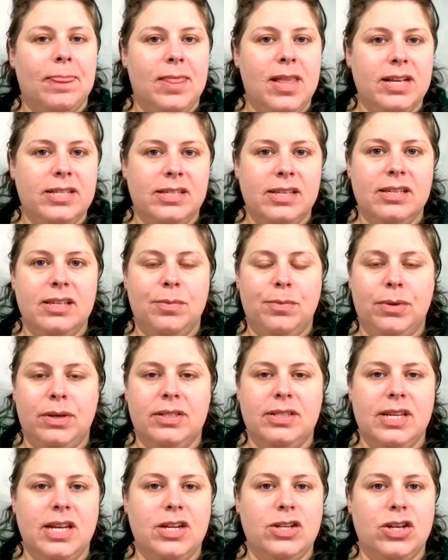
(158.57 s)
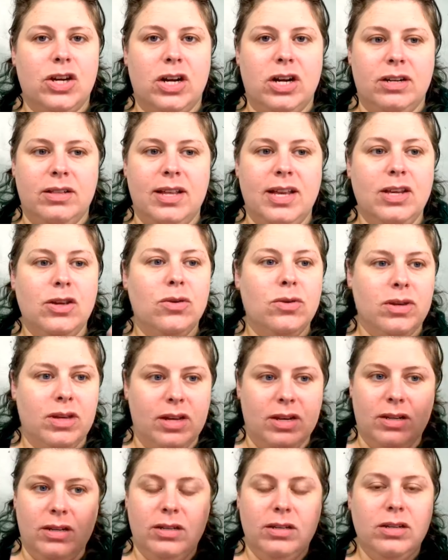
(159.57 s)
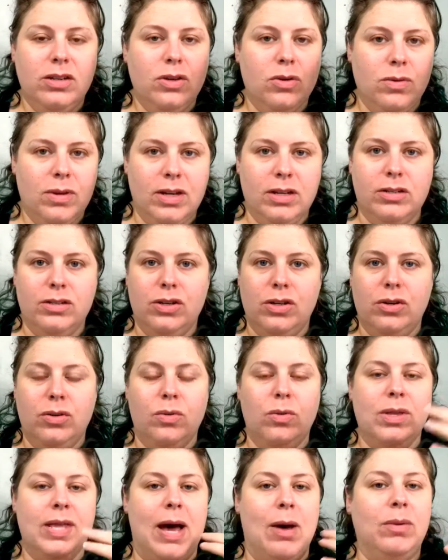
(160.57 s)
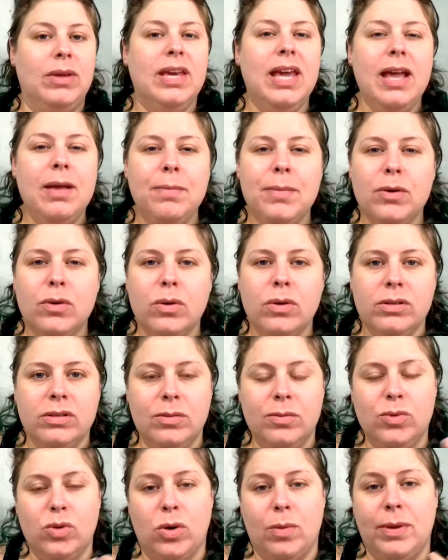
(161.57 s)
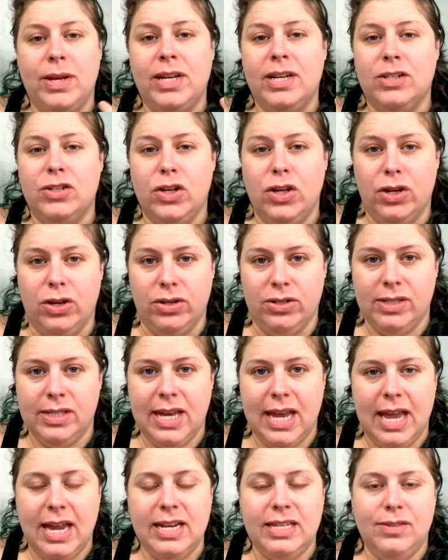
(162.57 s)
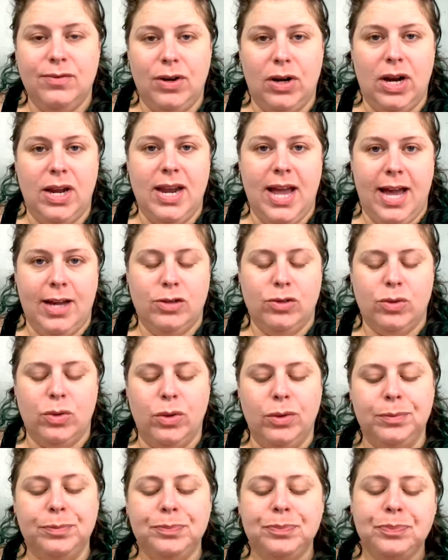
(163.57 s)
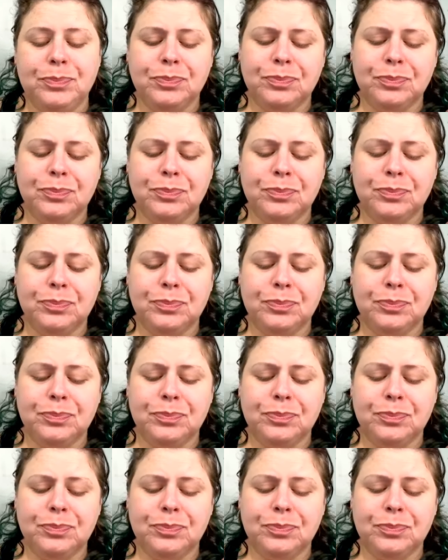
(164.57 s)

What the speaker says: This is a procedure that you can do without chemicals absorbing into your skin. It's very natural.